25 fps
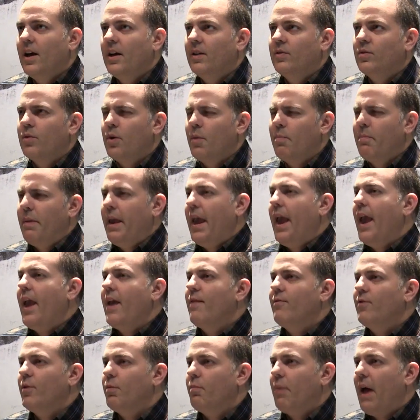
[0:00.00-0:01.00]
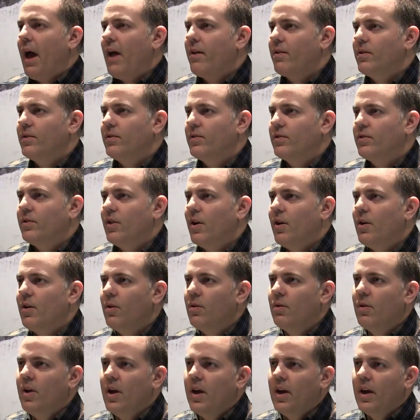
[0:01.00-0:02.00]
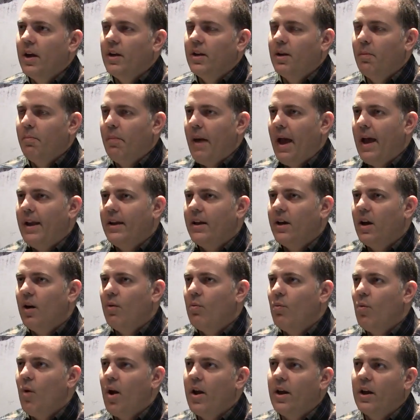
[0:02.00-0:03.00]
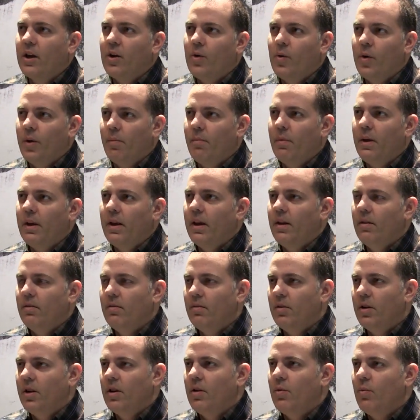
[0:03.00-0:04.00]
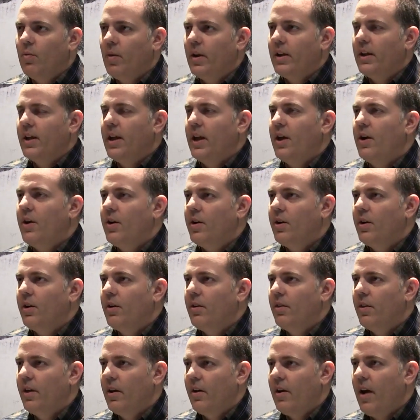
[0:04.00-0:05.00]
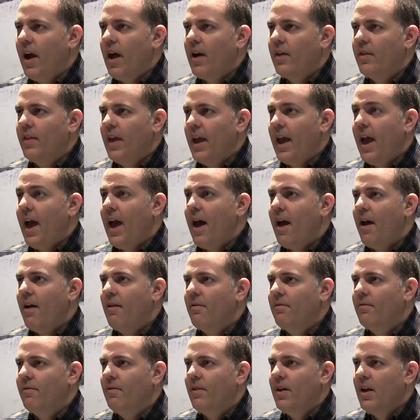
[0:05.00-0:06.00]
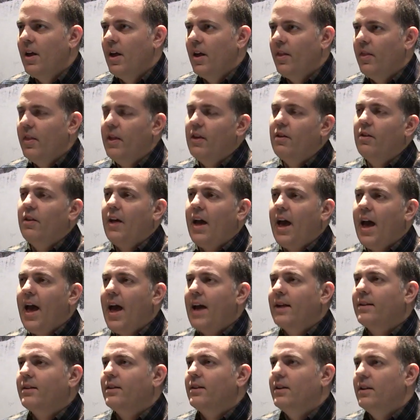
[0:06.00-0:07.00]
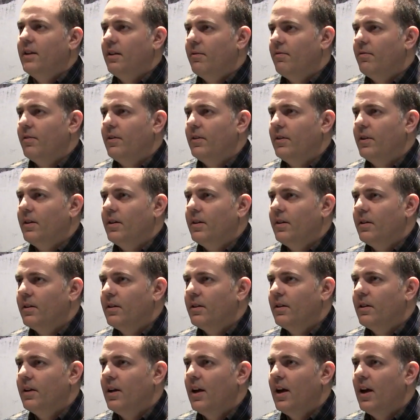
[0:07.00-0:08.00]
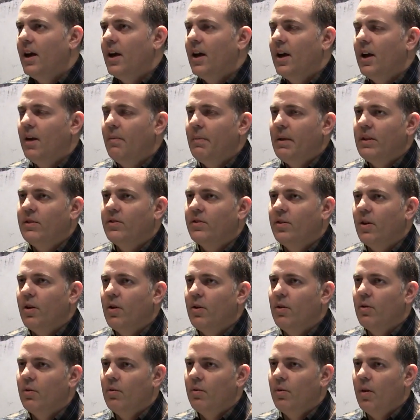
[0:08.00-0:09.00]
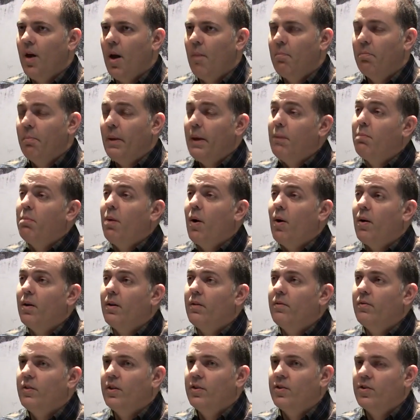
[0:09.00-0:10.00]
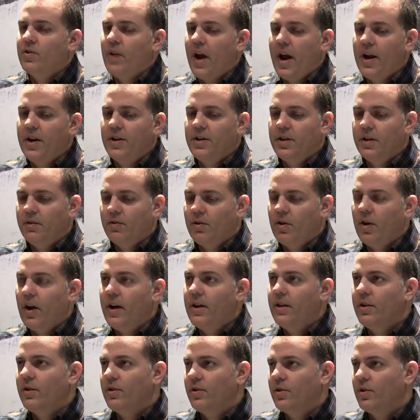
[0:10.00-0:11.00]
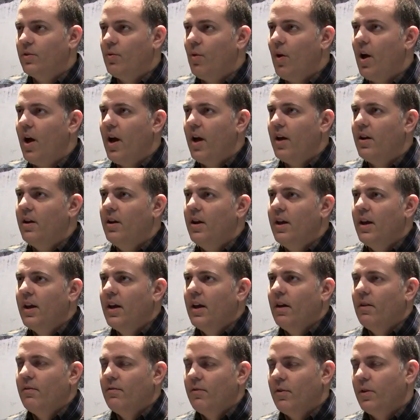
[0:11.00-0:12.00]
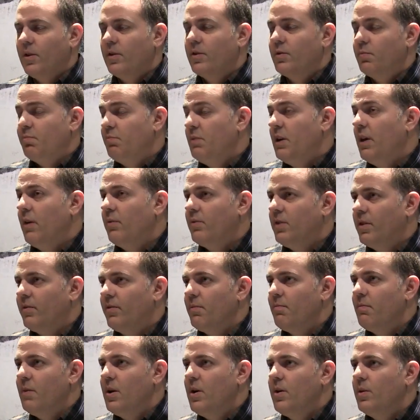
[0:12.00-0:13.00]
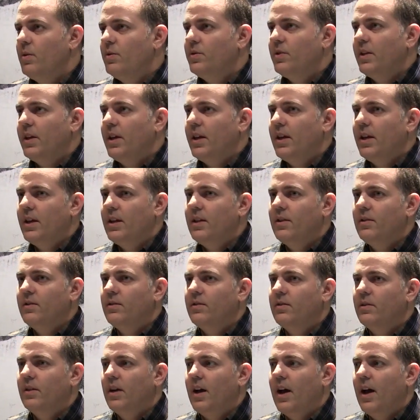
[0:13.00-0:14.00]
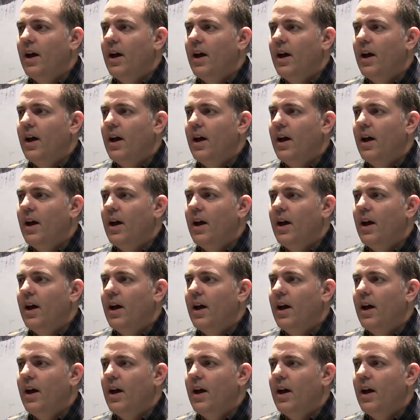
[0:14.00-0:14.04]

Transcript: sort of behavior patterns. So depending on what equipment and what gear they have, they'll act differently. And so a big part of the strategy of creating your squad for different modes is